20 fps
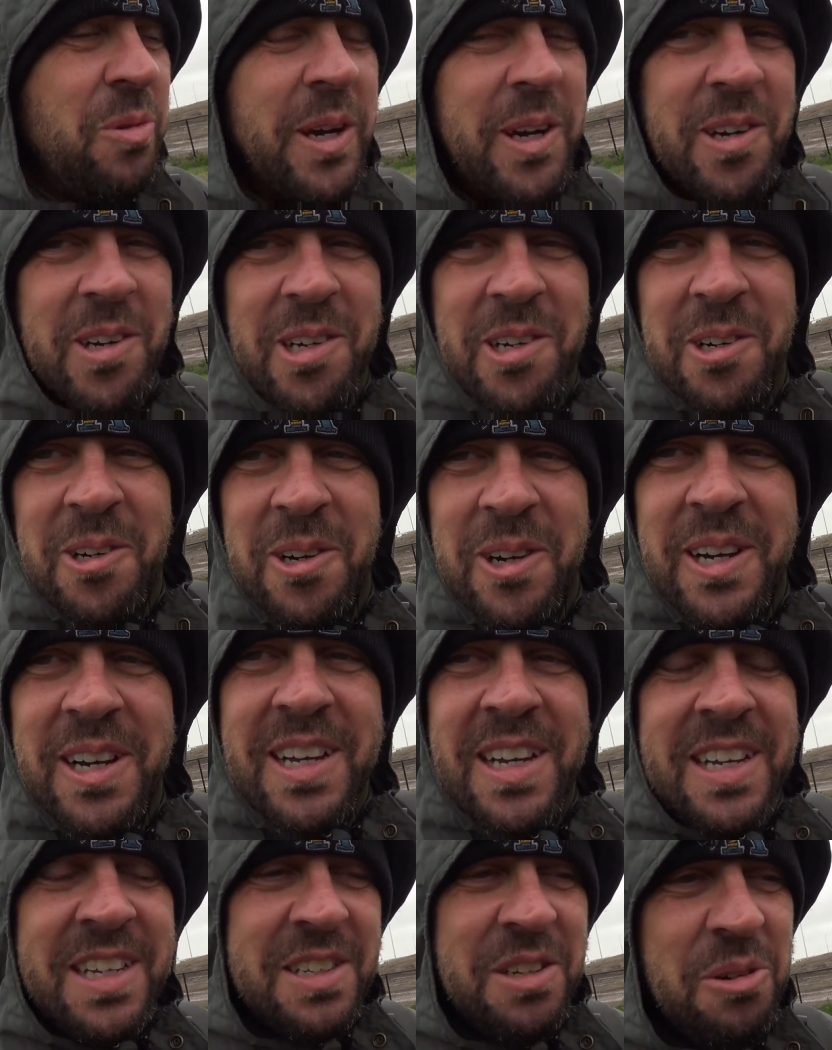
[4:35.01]
weirdo
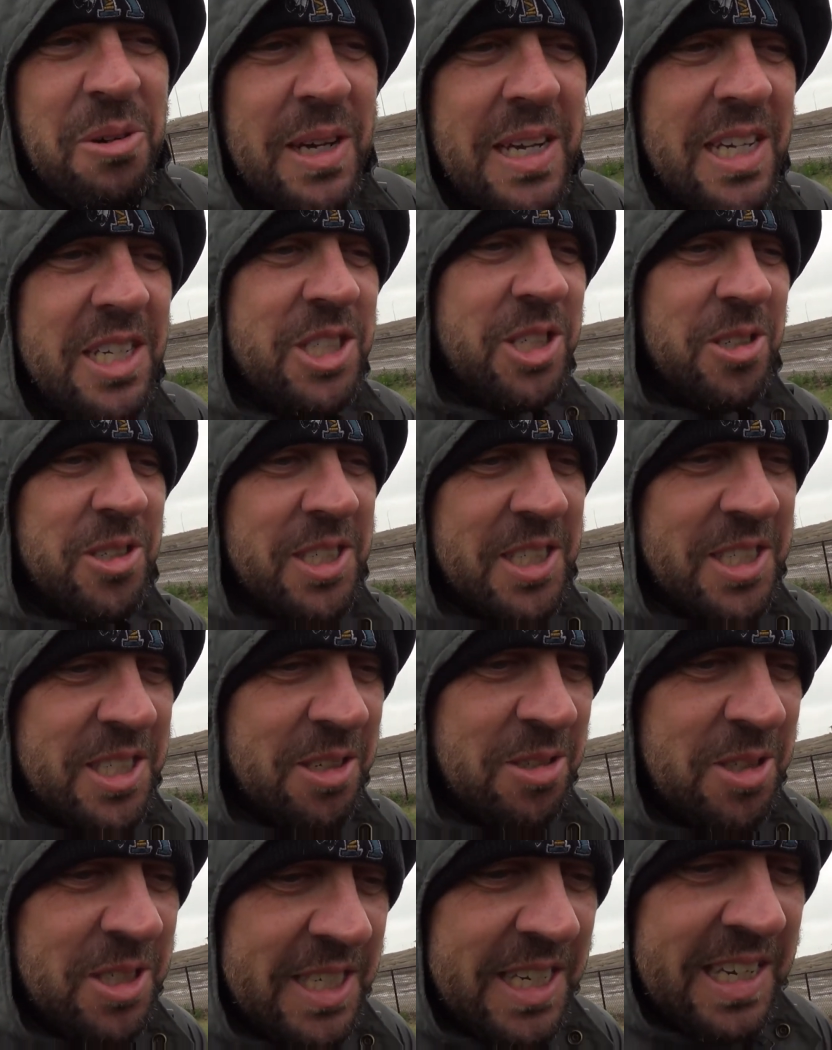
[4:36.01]
New Agers
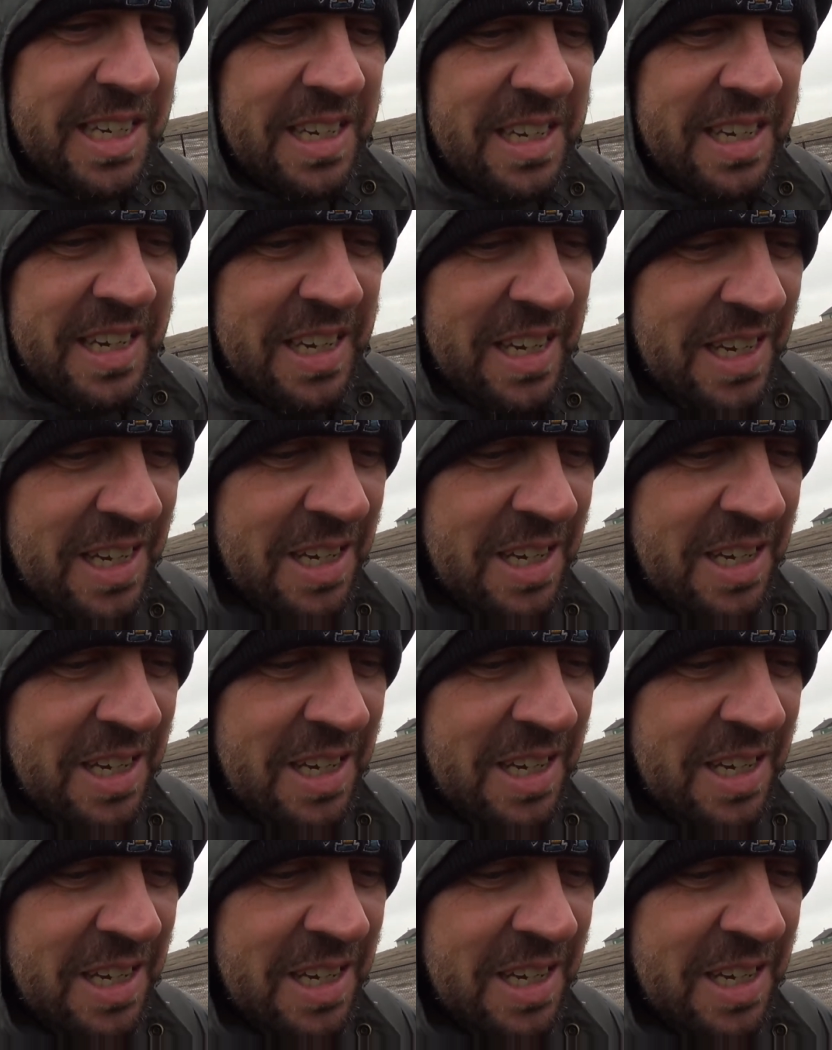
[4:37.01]
associate